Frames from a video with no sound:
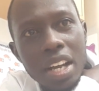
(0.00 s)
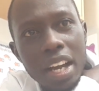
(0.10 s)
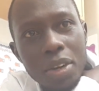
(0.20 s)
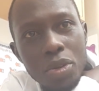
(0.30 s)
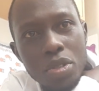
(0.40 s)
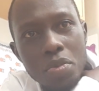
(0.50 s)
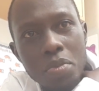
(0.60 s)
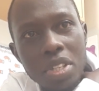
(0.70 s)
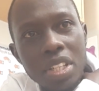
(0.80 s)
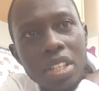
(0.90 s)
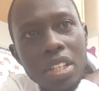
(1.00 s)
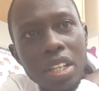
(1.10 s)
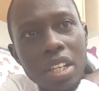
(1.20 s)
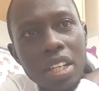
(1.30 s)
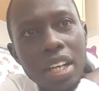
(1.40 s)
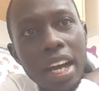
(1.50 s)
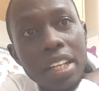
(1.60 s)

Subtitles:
cannot be